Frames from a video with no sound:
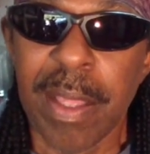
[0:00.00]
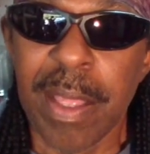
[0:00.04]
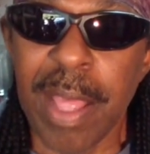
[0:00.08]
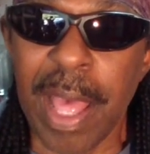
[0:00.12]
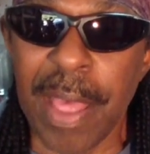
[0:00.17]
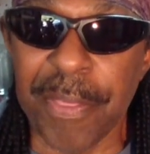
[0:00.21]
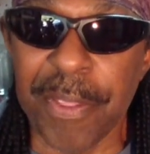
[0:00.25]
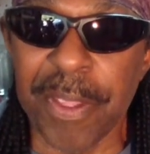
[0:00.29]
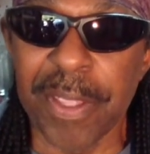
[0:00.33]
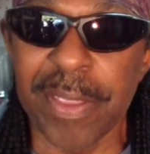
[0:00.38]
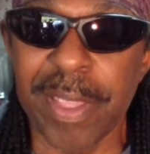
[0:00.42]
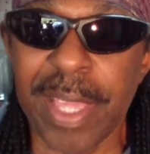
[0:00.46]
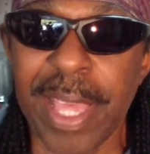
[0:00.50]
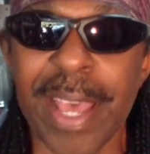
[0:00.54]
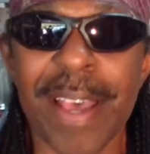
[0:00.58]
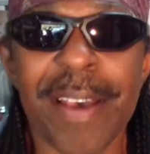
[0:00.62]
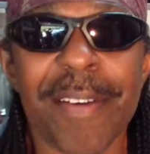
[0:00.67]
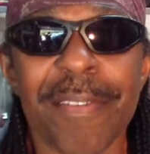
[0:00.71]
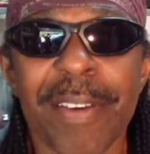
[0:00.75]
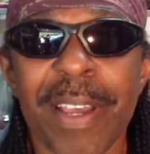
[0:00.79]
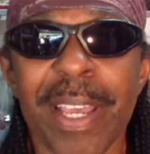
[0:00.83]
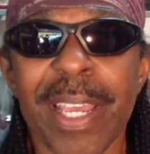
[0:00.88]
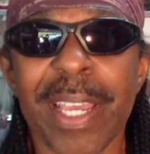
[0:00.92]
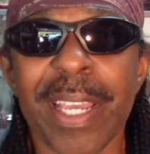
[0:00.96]
I think they
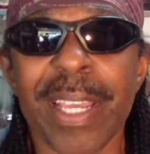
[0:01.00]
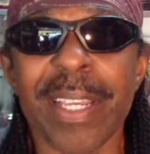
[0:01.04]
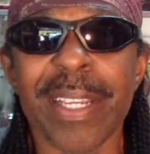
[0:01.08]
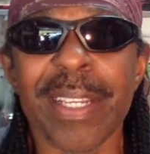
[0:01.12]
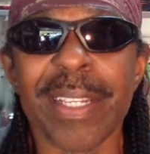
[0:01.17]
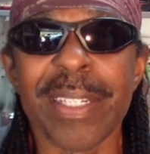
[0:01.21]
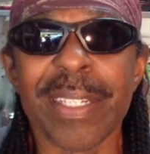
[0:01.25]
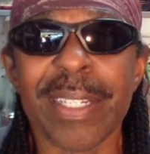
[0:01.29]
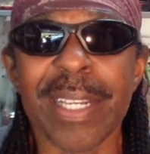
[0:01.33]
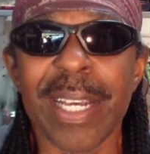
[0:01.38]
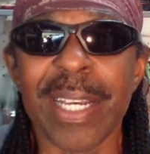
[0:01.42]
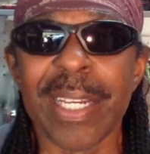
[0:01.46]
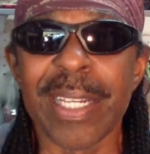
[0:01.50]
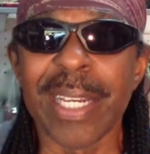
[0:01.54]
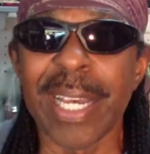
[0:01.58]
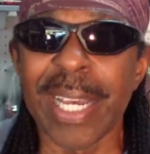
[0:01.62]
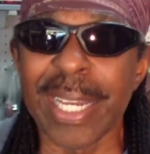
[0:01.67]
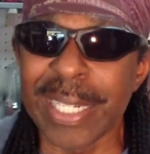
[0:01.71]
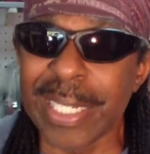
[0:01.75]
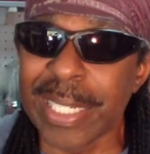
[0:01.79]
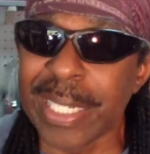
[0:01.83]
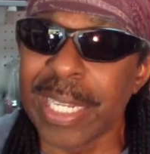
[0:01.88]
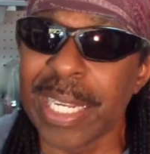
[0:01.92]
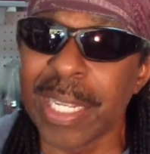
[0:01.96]
have a
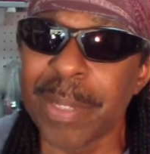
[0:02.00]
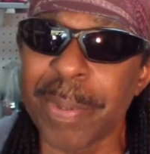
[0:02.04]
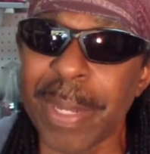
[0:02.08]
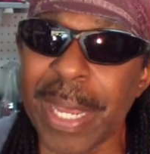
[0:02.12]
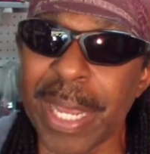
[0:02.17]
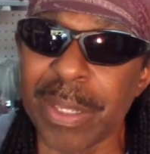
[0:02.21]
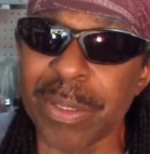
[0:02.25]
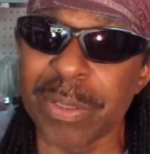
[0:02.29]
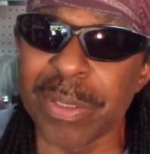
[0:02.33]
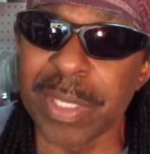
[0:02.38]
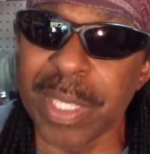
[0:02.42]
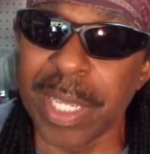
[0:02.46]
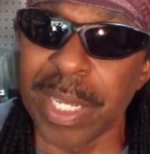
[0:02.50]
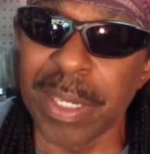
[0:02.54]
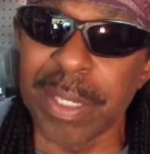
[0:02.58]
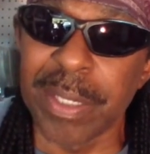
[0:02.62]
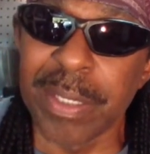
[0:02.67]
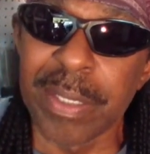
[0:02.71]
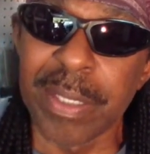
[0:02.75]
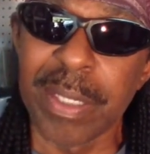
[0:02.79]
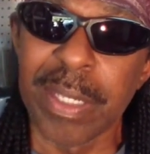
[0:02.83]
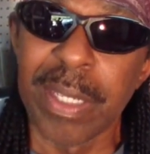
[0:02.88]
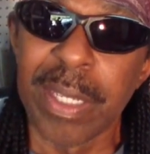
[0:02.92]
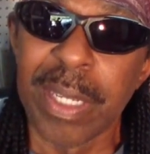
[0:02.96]
clubhouse there.
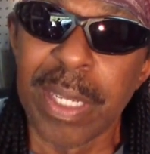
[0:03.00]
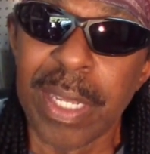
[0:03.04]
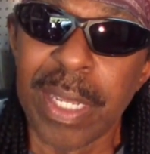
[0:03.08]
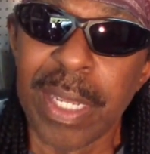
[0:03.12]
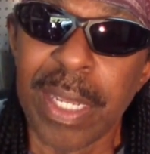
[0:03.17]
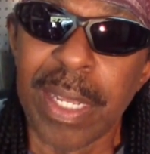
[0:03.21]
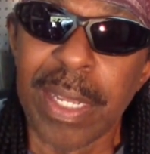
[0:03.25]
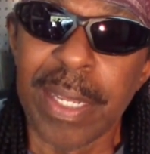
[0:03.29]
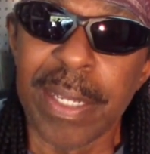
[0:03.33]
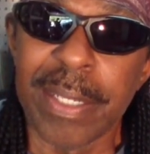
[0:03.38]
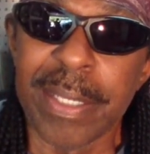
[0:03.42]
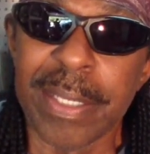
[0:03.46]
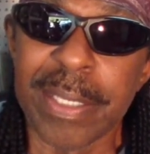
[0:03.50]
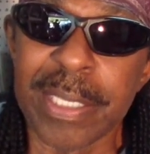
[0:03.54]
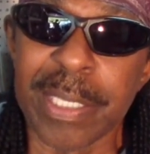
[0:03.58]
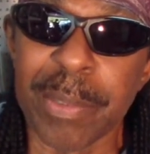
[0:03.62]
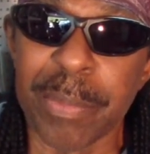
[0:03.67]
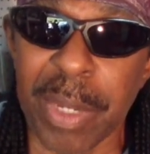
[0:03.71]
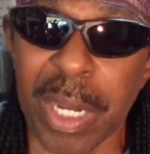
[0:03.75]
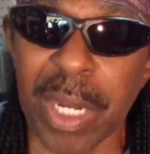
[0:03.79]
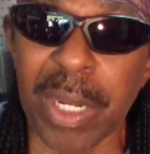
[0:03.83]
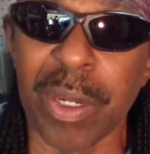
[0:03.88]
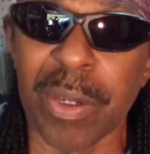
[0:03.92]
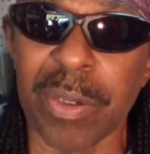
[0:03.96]
The
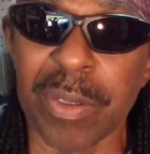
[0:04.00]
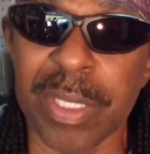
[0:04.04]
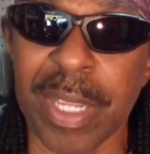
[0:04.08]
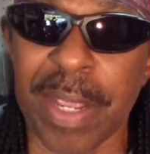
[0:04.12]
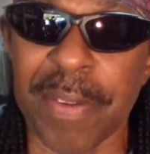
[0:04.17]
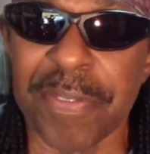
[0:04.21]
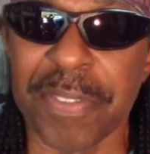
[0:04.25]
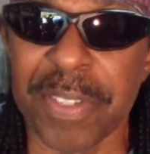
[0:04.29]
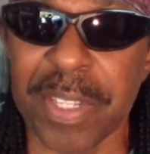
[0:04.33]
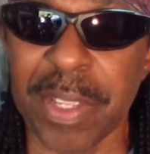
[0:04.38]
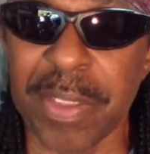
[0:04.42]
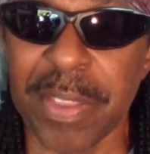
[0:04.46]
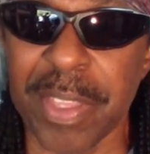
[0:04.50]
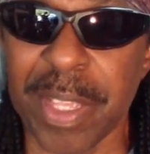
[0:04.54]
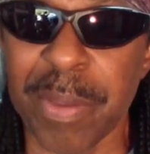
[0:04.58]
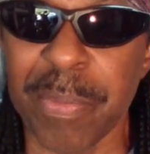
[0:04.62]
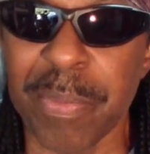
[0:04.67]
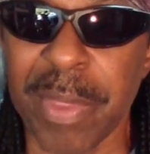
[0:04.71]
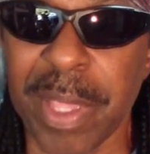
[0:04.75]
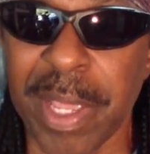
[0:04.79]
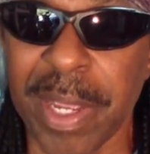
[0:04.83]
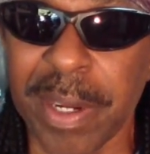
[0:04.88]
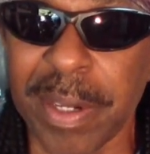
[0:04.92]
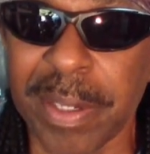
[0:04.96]
Mongols, I've seen them
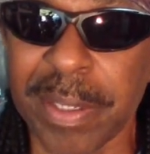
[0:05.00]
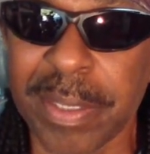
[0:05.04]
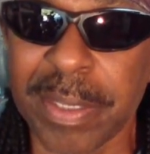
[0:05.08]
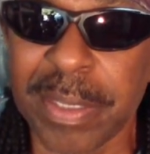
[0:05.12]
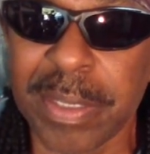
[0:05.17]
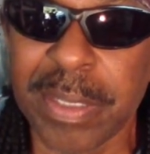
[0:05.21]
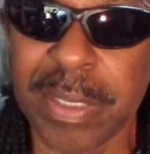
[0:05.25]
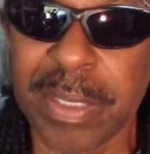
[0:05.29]
there.